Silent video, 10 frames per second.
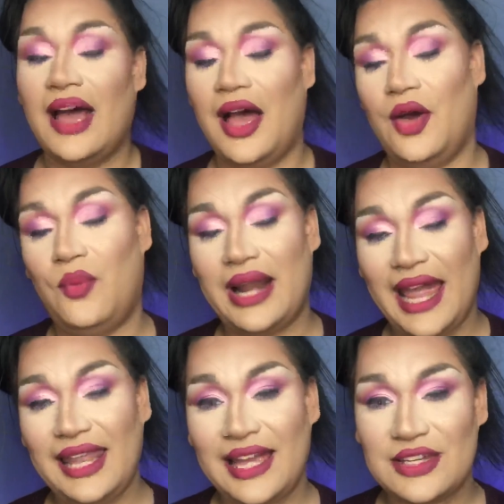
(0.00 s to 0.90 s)
What
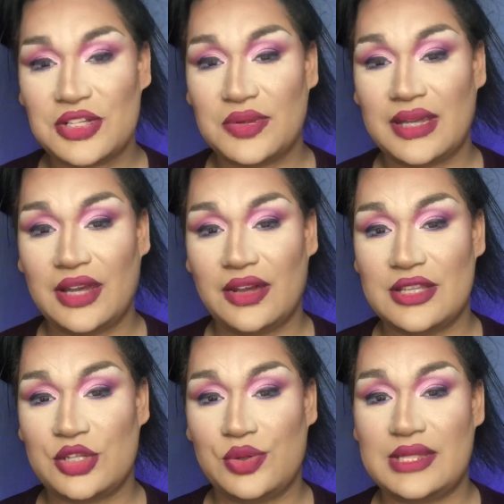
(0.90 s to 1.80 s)
I like to do here
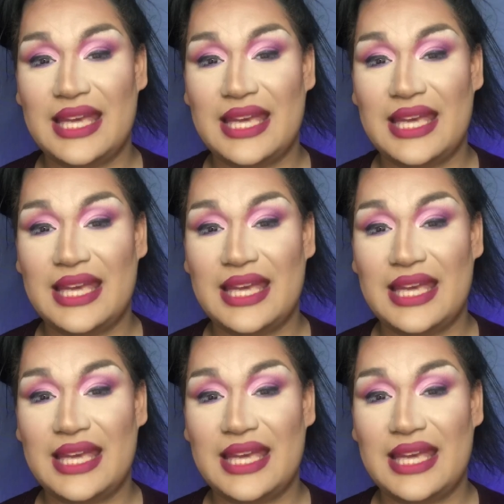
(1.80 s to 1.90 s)
is use